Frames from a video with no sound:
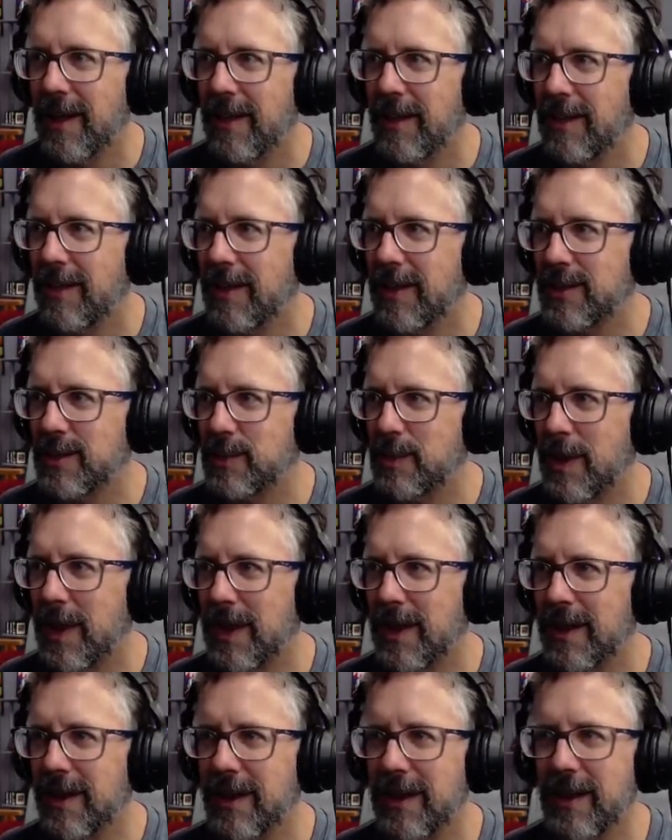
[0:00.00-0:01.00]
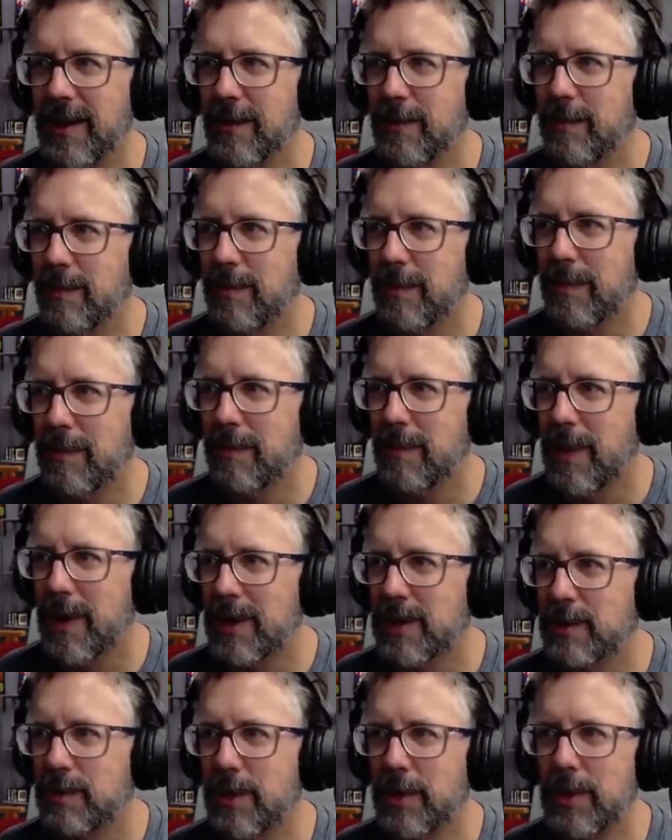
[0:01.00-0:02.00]
There's my
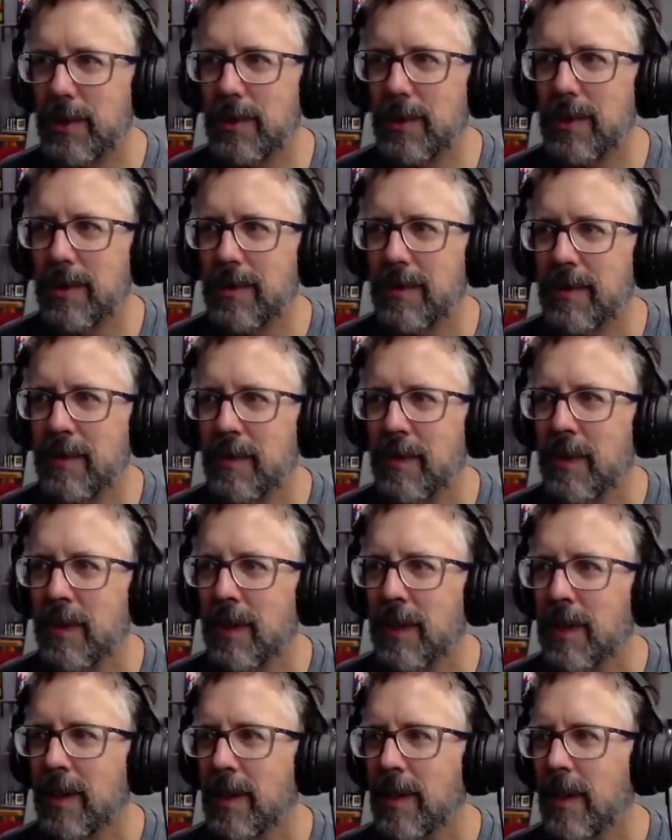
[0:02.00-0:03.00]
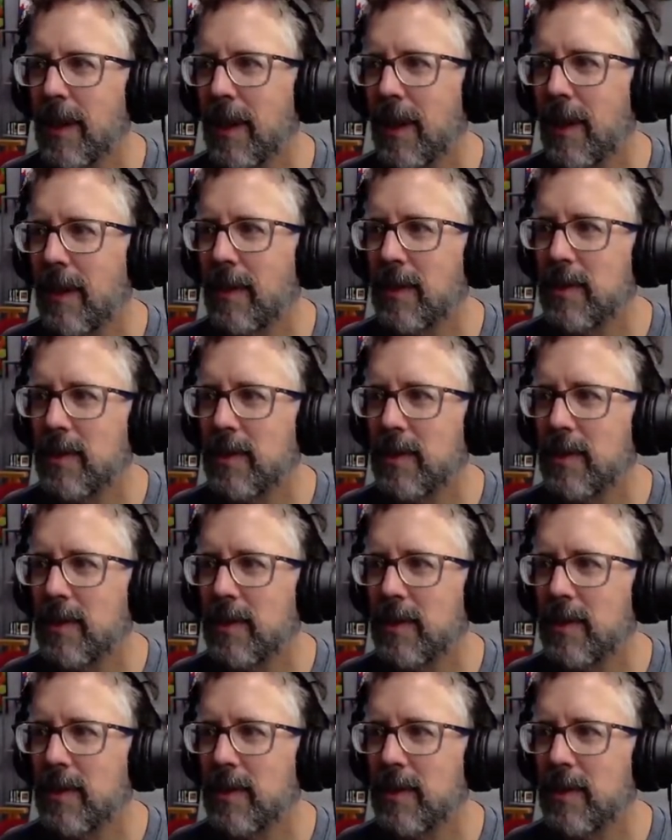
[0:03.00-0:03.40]
moss poo, and